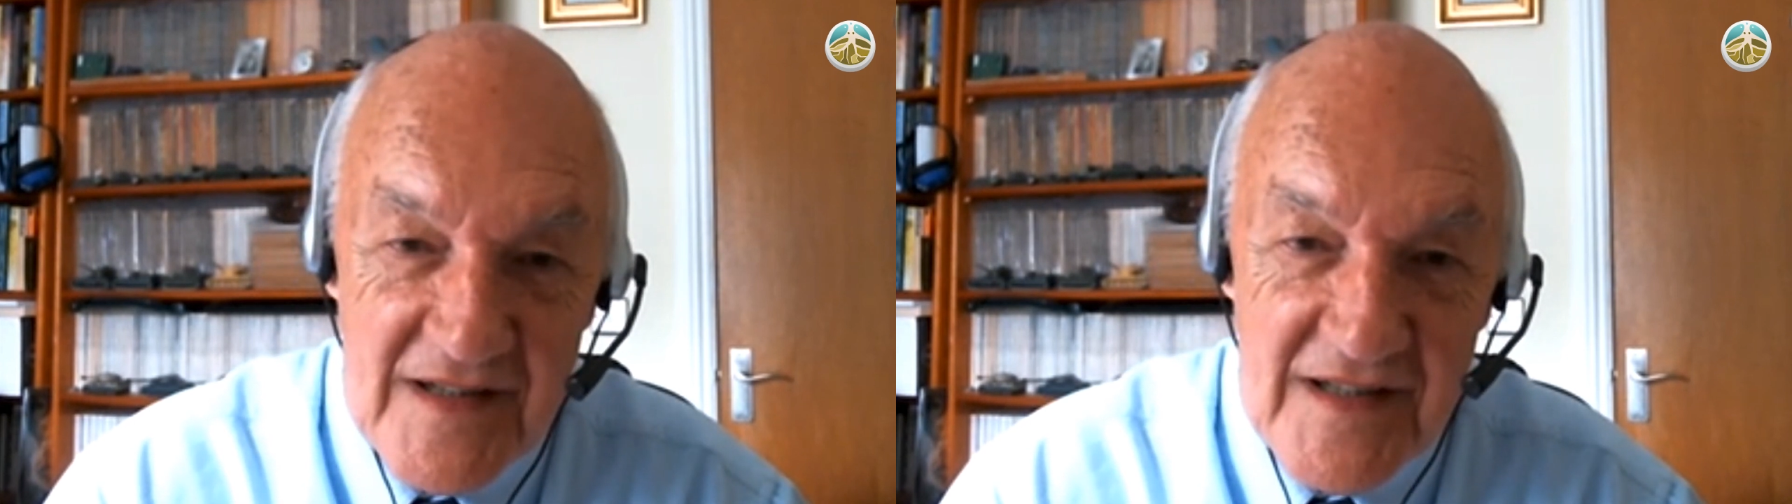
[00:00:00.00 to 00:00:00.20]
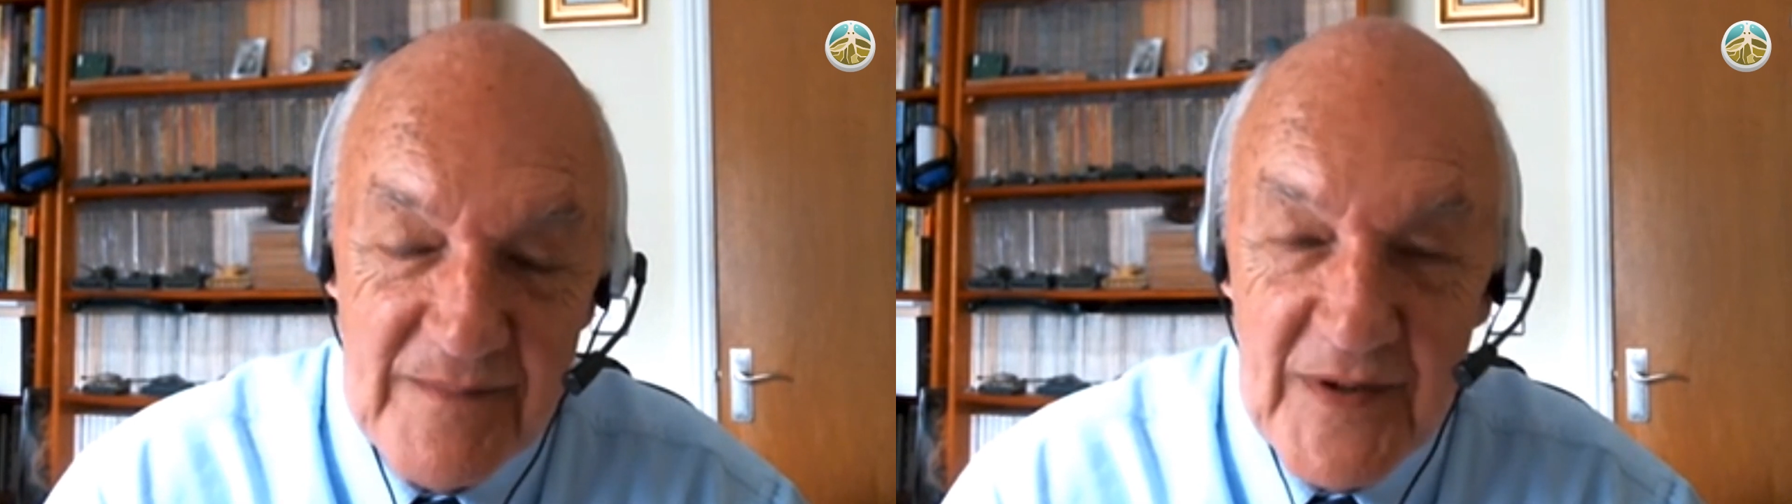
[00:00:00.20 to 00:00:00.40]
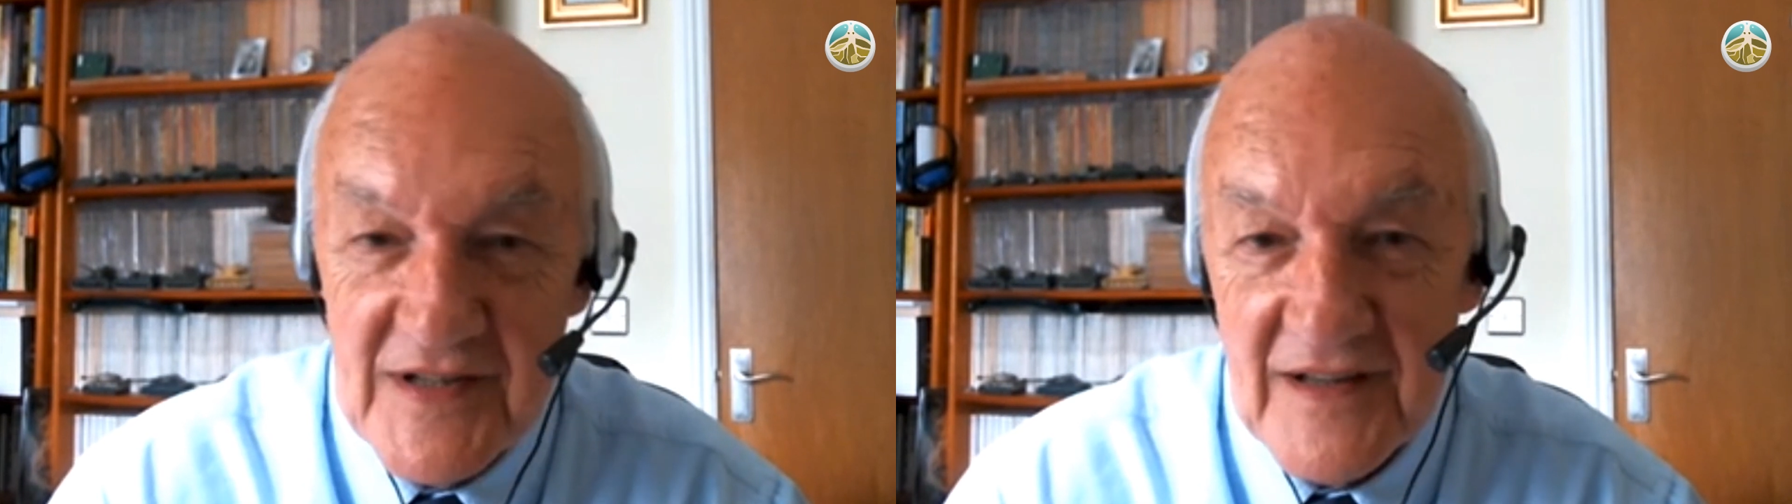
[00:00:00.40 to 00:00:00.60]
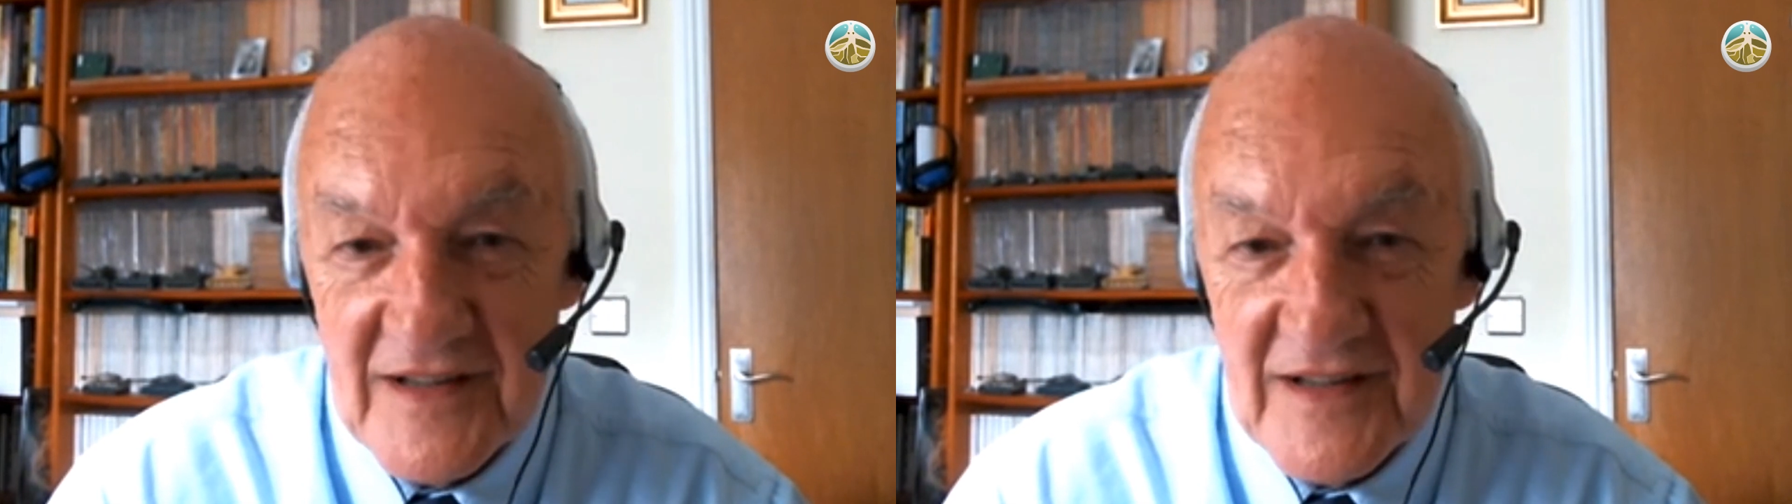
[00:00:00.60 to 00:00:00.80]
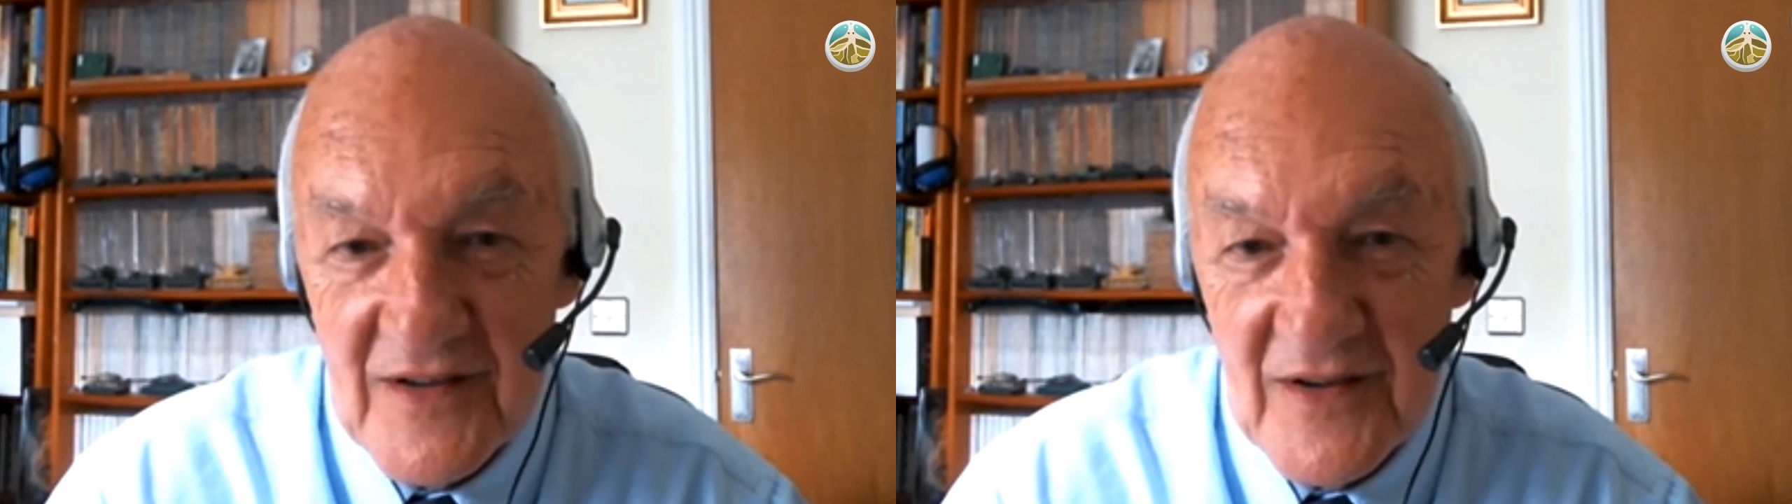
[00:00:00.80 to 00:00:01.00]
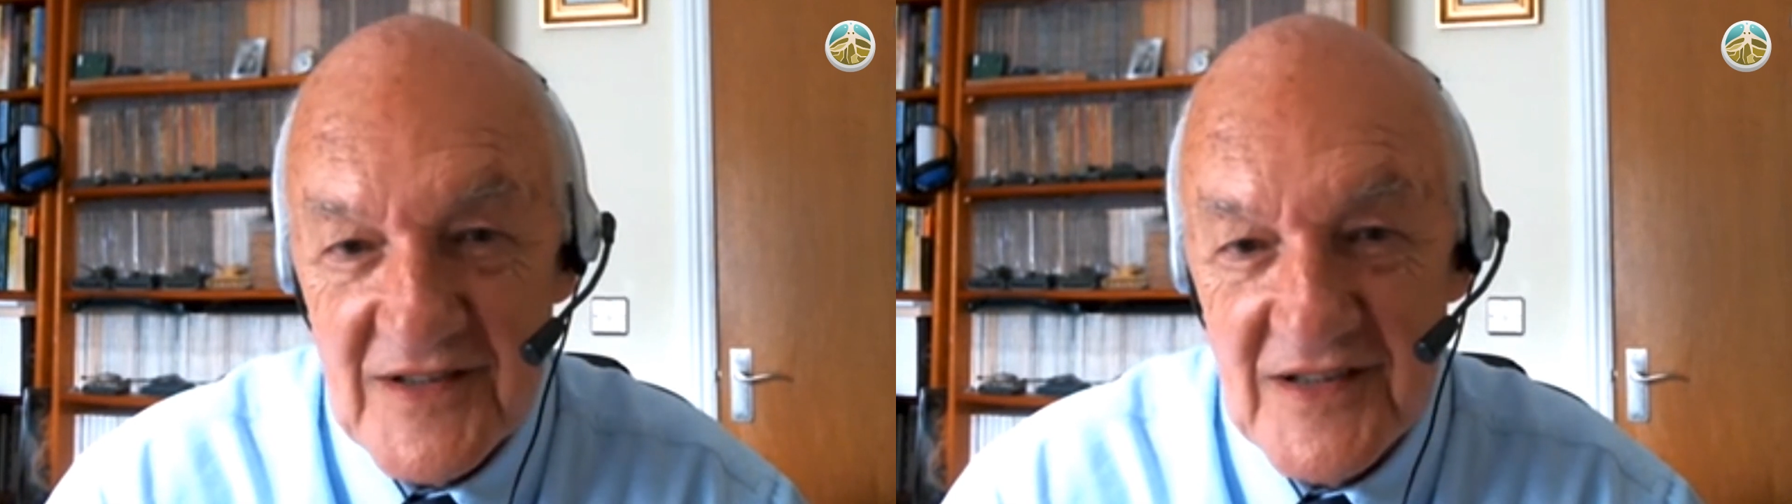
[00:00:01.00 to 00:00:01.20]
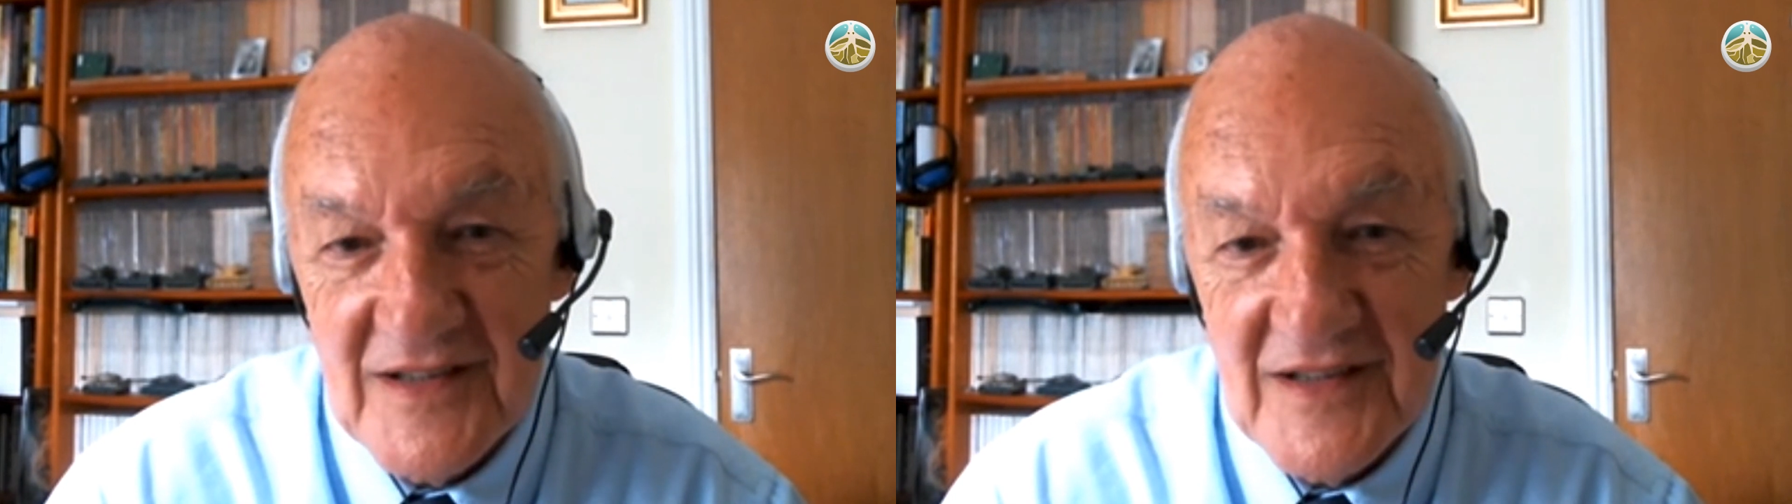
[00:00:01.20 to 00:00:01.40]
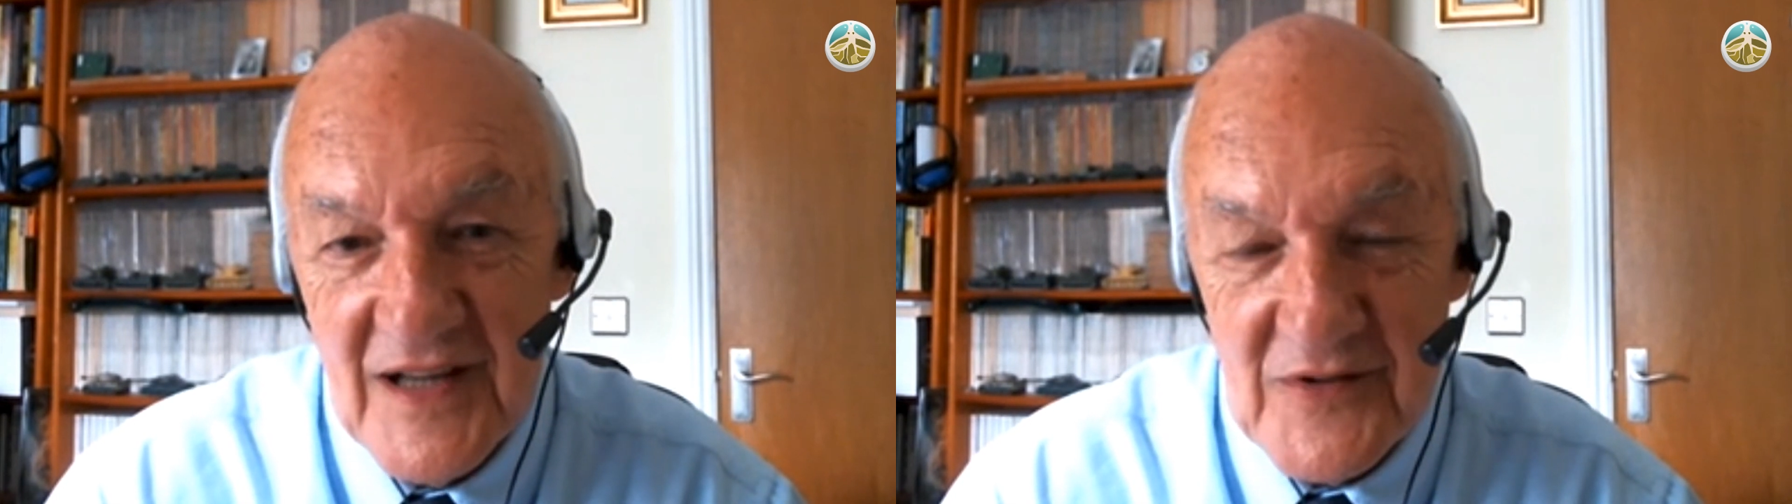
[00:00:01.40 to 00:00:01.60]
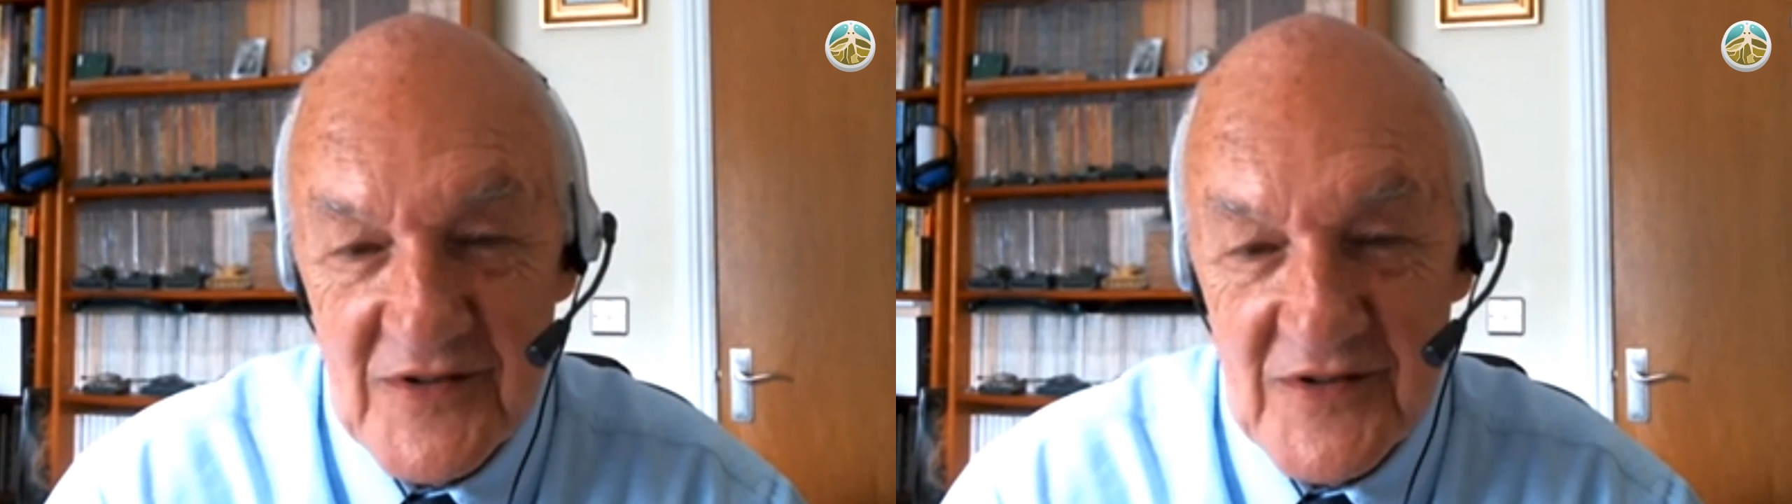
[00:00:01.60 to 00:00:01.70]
it's a pity that that